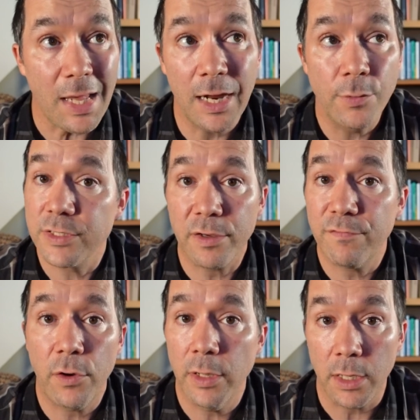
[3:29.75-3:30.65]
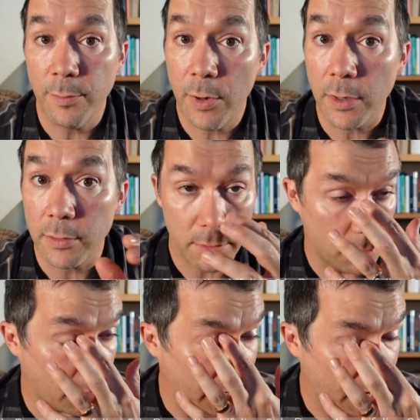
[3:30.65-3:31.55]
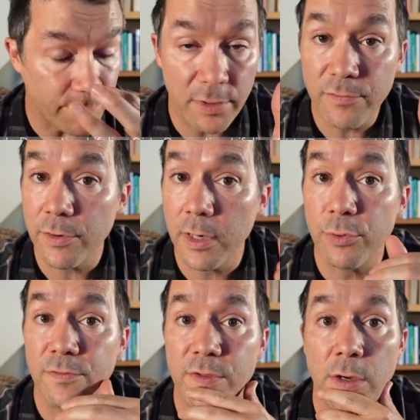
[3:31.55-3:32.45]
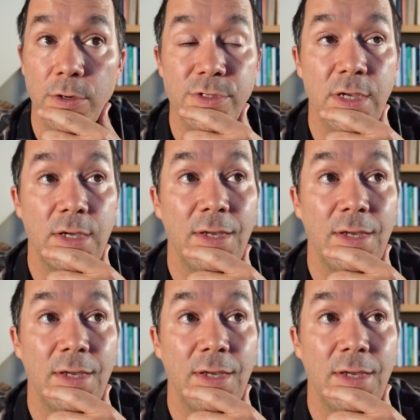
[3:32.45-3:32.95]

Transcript: I was like falling apart, and I had been for a number of years.